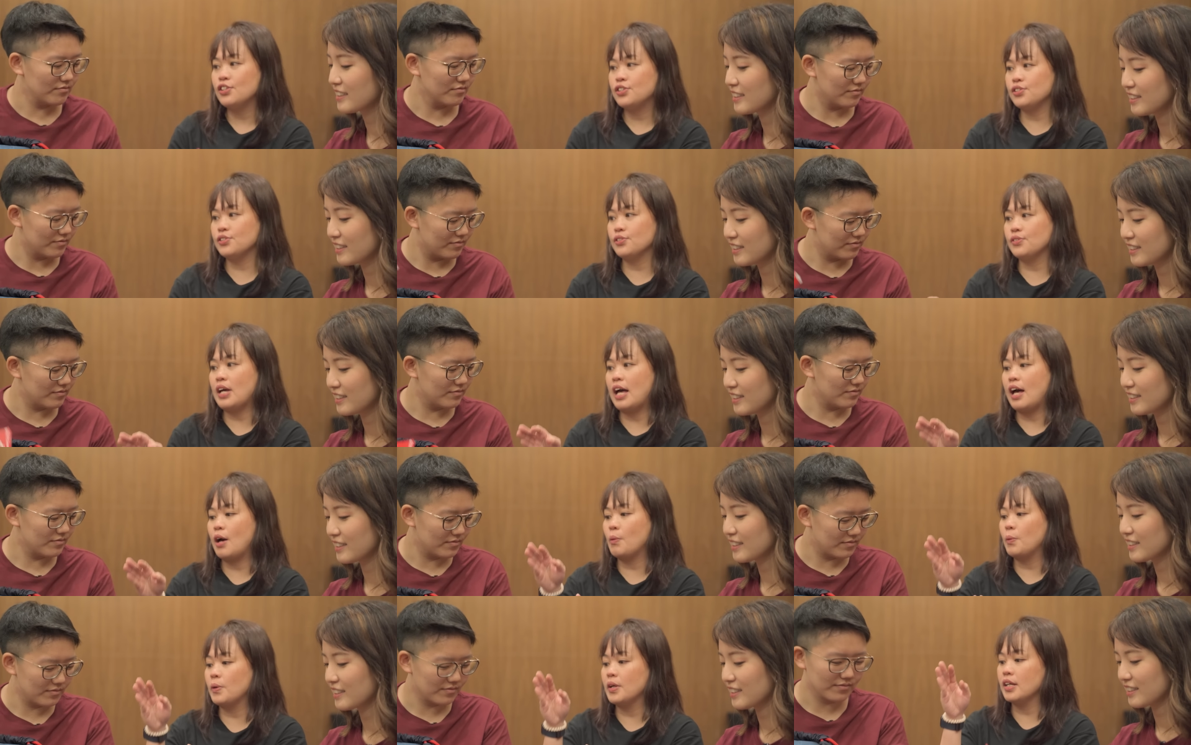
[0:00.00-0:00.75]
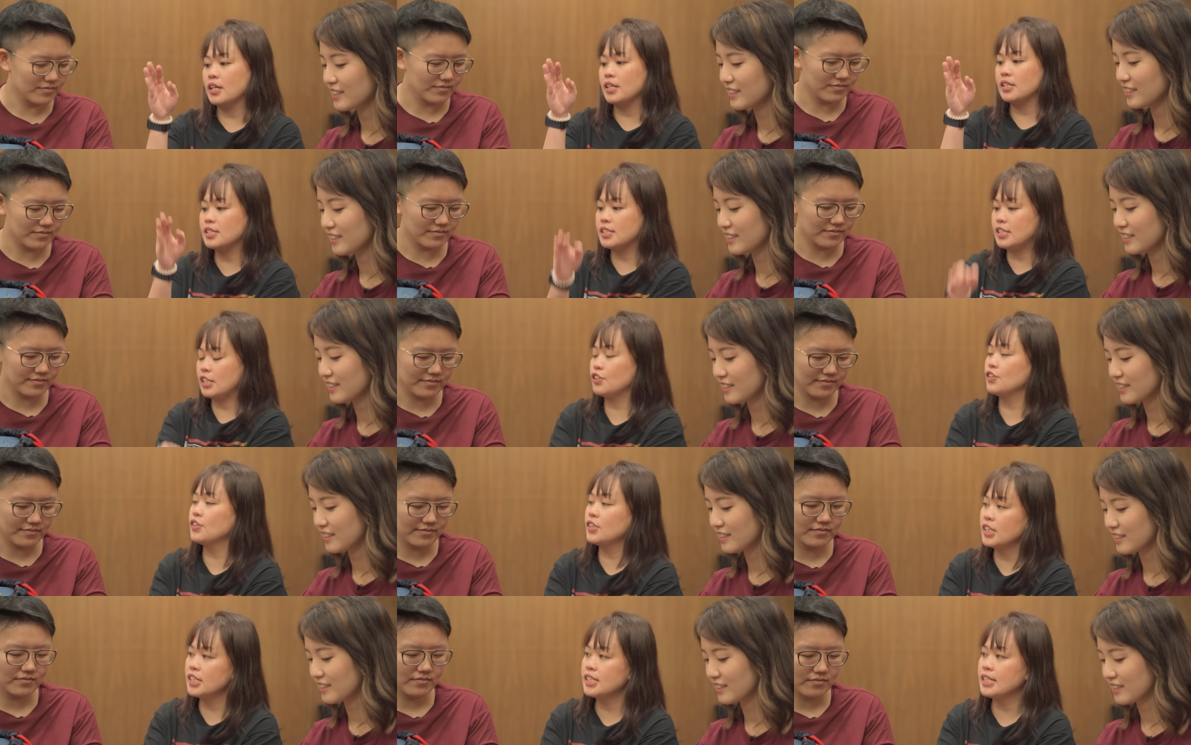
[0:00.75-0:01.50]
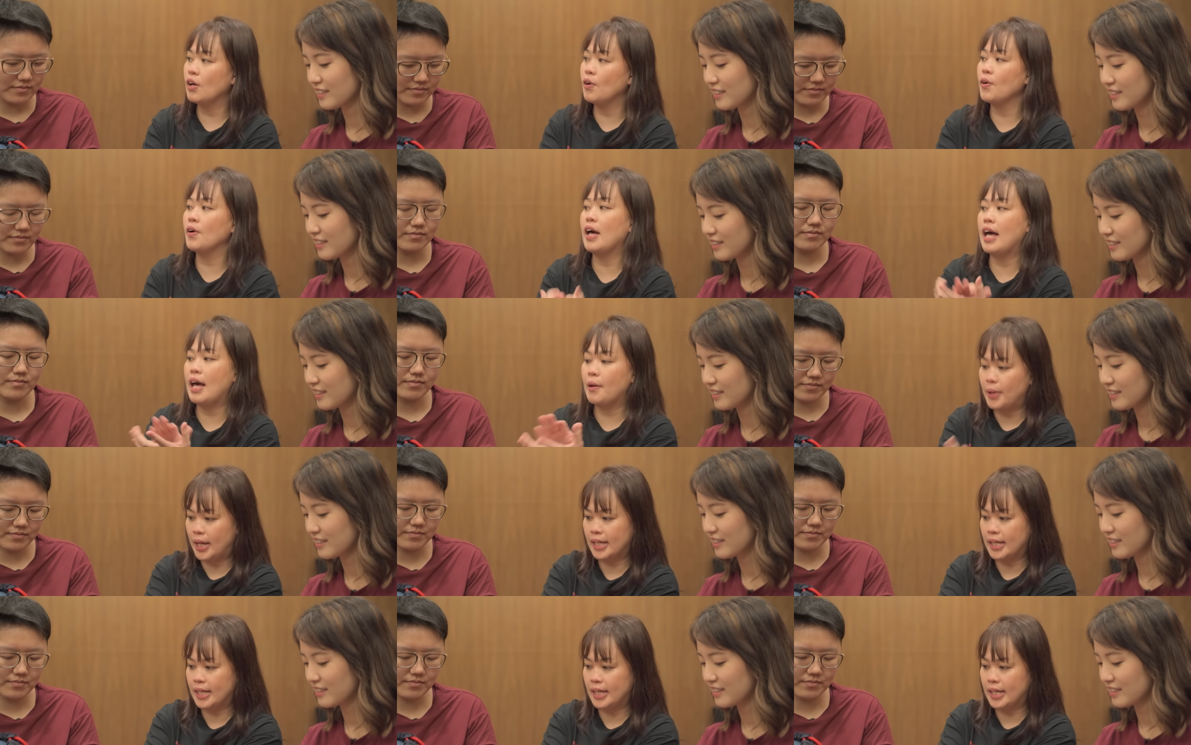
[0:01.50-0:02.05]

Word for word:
Speaker 1: to our stakeholders or our